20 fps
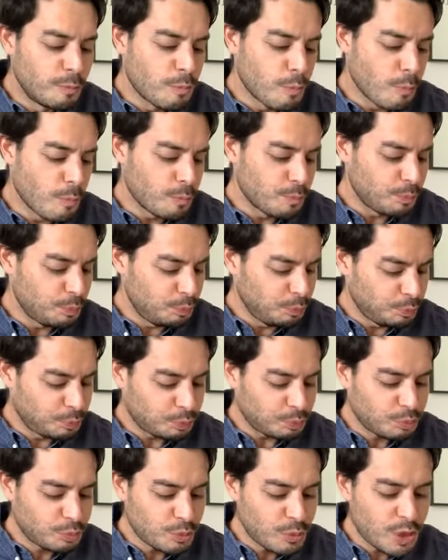
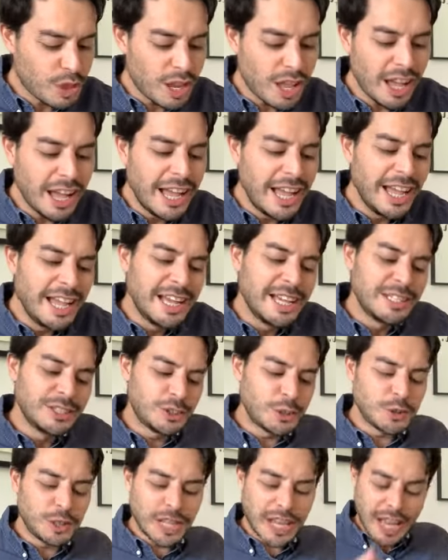
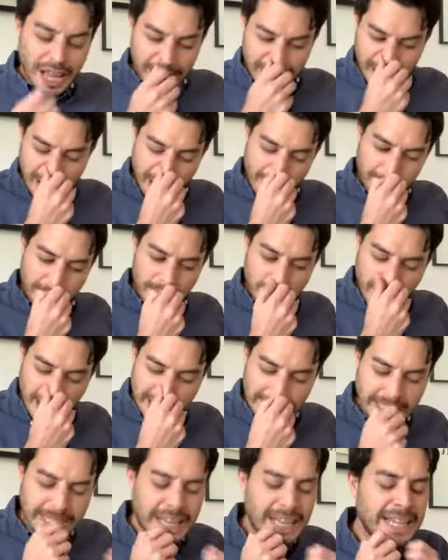So the idea of a
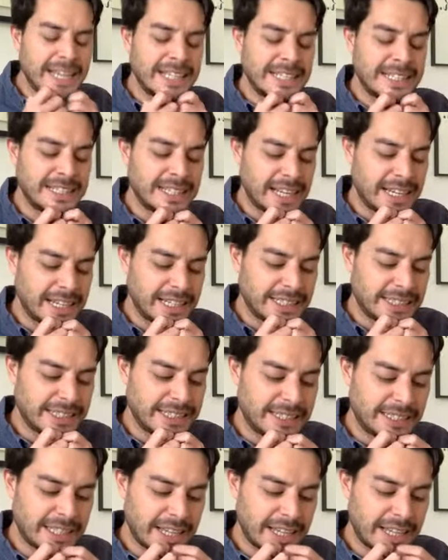matcha is that it's,